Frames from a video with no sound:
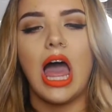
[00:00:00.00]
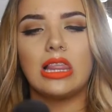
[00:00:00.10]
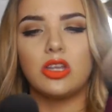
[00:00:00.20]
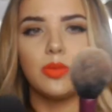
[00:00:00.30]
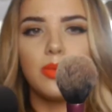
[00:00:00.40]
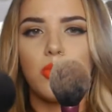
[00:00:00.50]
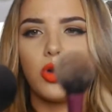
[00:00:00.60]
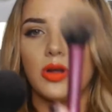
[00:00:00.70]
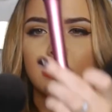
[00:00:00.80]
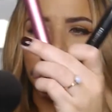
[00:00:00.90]
a little bit
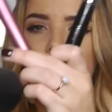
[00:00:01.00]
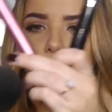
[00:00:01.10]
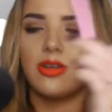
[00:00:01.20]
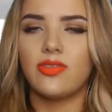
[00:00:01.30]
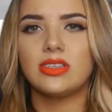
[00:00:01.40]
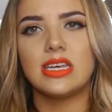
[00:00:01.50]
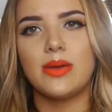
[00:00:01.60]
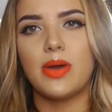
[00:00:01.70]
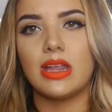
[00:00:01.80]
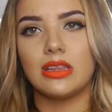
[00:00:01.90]
more tapered at the
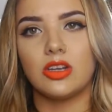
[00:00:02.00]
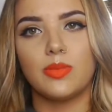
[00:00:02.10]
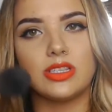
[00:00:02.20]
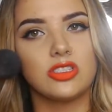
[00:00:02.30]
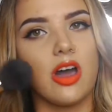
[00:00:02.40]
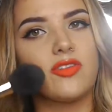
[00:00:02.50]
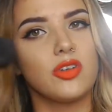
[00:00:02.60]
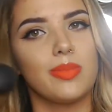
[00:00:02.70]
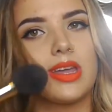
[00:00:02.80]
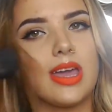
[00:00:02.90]
tip, and a little bit
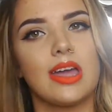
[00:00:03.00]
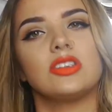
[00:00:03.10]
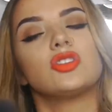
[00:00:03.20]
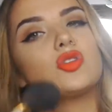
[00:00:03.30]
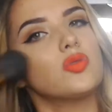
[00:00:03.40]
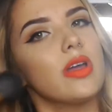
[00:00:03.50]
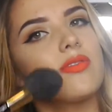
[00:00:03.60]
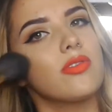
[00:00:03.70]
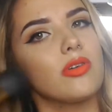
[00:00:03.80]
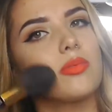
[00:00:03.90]
softer, but again, just
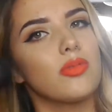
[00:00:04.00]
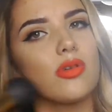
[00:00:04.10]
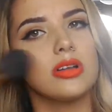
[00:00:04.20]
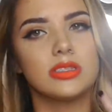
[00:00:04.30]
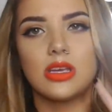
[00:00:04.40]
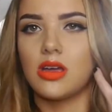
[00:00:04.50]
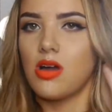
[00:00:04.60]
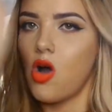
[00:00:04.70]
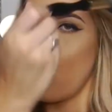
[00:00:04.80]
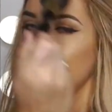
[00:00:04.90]
great for
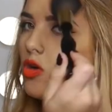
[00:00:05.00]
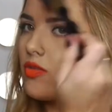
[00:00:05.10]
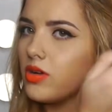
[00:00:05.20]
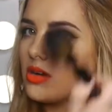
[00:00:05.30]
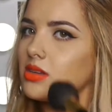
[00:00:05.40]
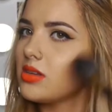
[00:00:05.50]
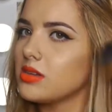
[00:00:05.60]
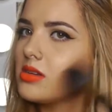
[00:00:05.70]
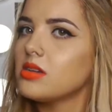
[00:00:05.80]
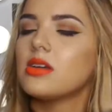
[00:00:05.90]
bronzing all over.
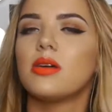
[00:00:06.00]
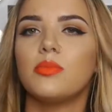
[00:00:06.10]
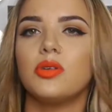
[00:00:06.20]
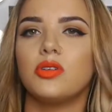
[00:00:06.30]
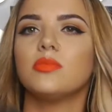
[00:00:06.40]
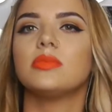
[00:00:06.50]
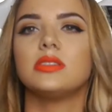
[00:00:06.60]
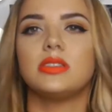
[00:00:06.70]
Boom,